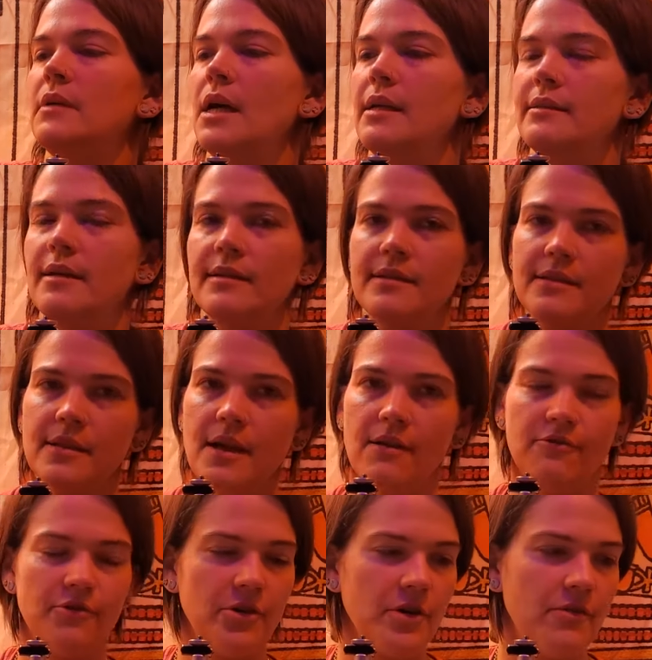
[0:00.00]
And that's not
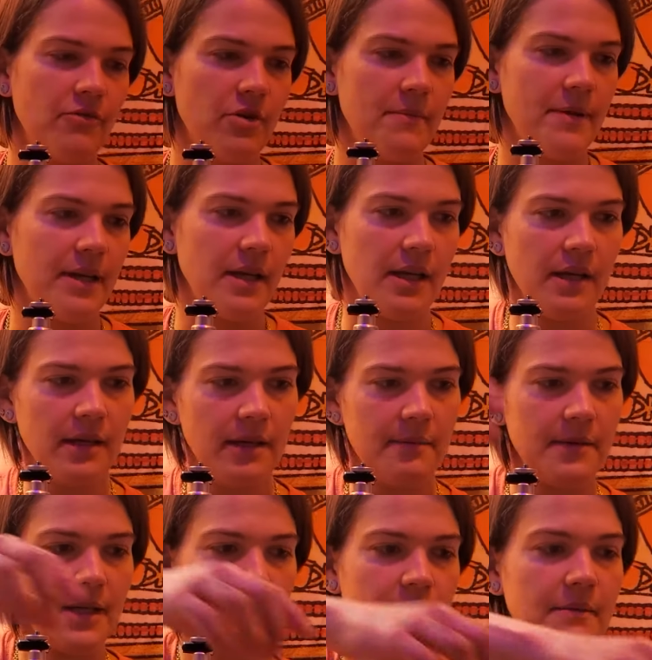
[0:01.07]
for everybody. I mean,